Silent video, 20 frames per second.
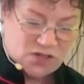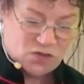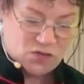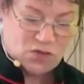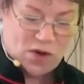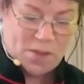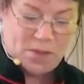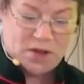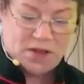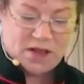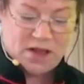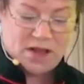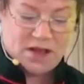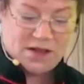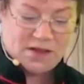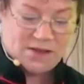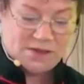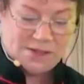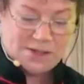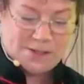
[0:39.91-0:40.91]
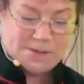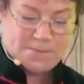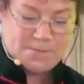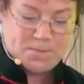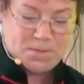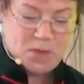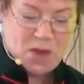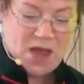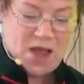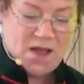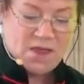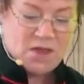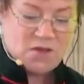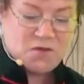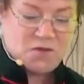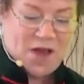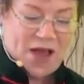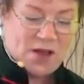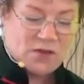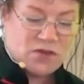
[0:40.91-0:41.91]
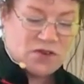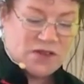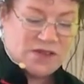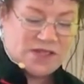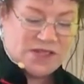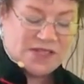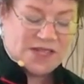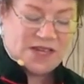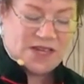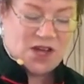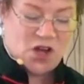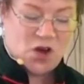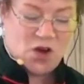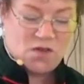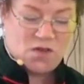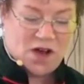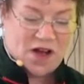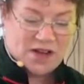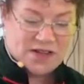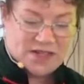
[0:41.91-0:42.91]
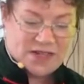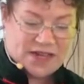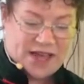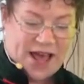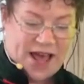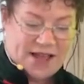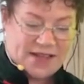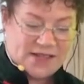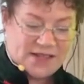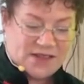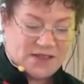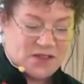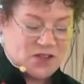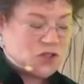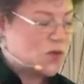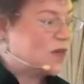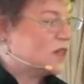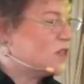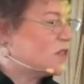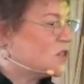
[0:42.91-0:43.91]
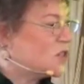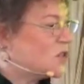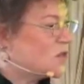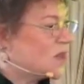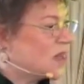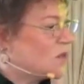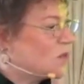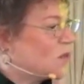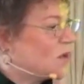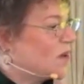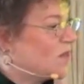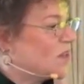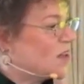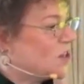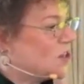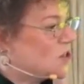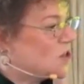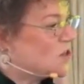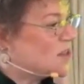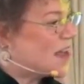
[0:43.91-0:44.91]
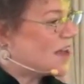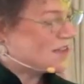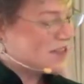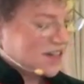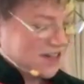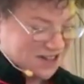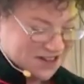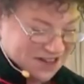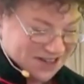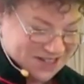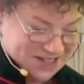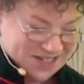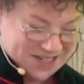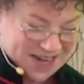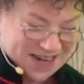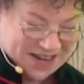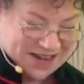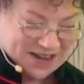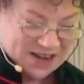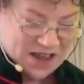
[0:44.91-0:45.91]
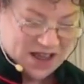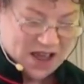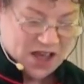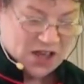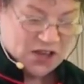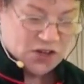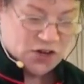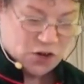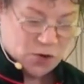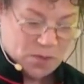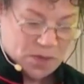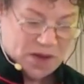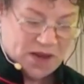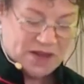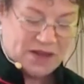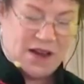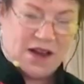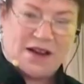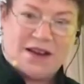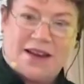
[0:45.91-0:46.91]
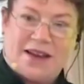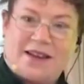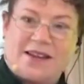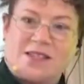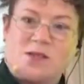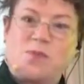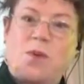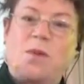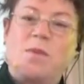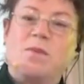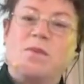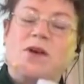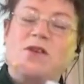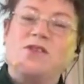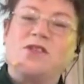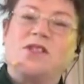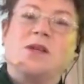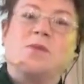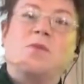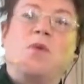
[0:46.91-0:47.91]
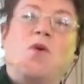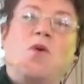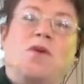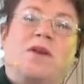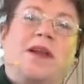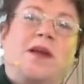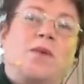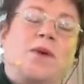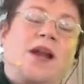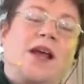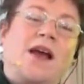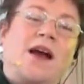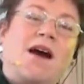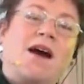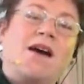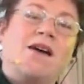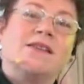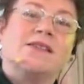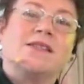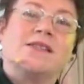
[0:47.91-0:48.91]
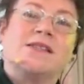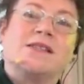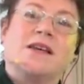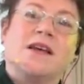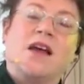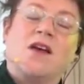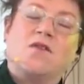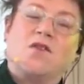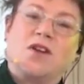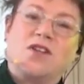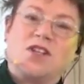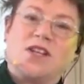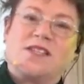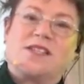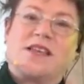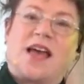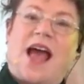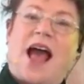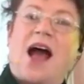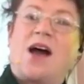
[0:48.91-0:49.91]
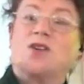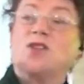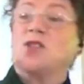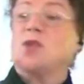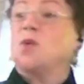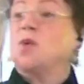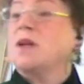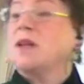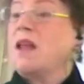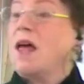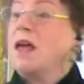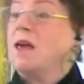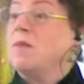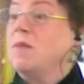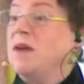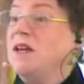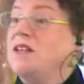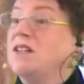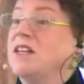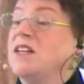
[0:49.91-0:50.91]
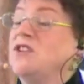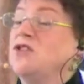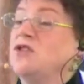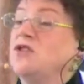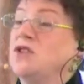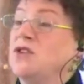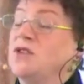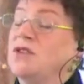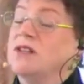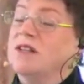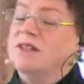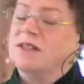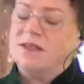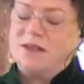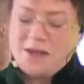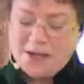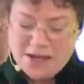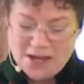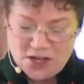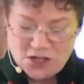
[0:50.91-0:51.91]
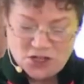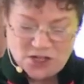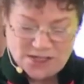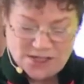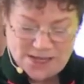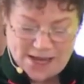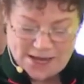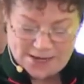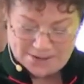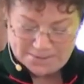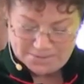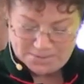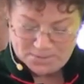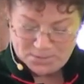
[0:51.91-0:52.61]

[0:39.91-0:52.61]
Rebel Girls, the founder and CEO of Undercats, and one of the 2019 European Young Leaders. But most importantly, when I asked Francesca how she would like me to introduce her, she said